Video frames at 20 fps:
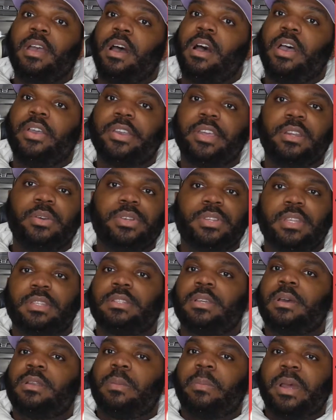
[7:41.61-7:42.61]
All you do is just
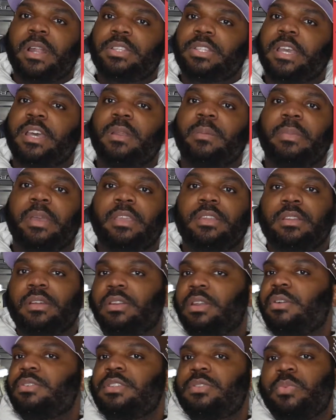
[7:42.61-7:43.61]
sub to my channel, man. You know,
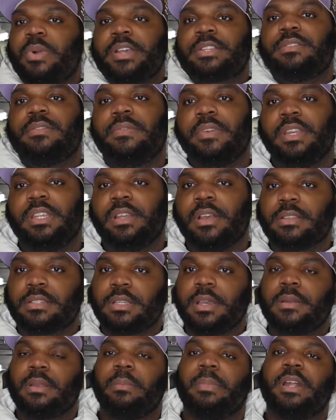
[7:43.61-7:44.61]
don't just watch the video,
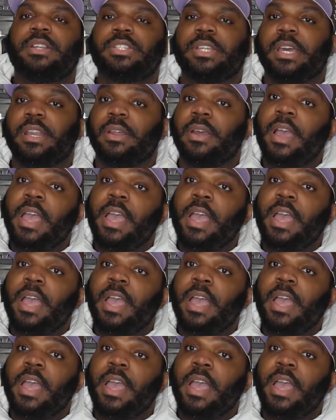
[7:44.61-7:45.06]
sub to my channel.